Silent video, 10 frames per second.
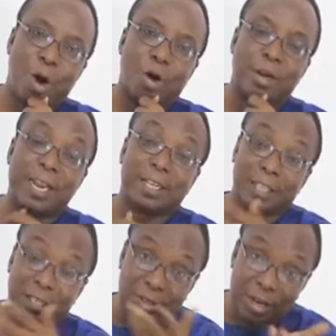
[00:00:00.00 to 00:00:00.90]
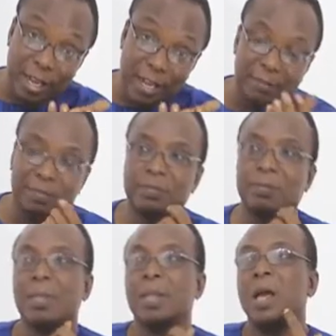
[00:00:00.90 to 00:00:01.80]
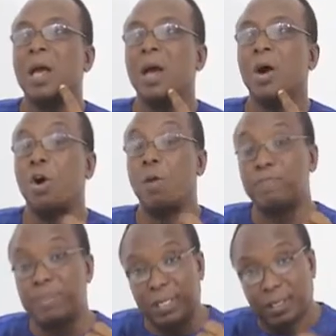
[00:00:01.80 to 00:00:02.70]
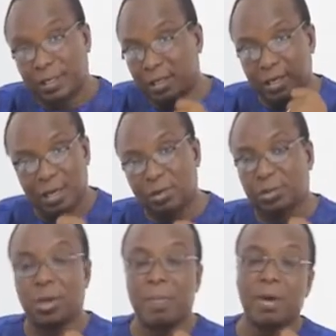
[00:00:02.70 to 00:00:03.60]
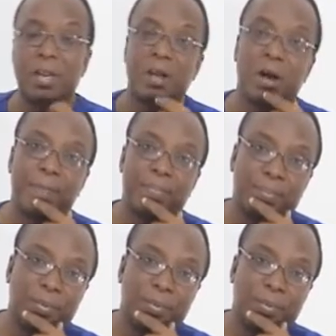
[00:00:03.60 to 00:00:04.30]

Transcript: unnecessarily, or beat somebody up,